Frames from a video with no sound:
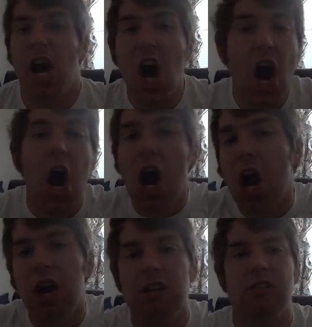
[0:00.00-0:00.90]

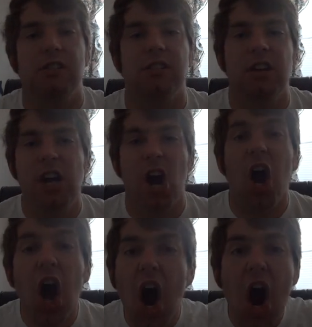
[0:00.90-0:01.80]
"Arr!
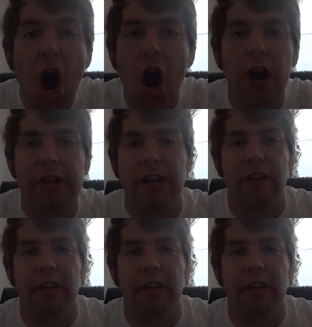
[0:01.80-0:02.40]
Arr!"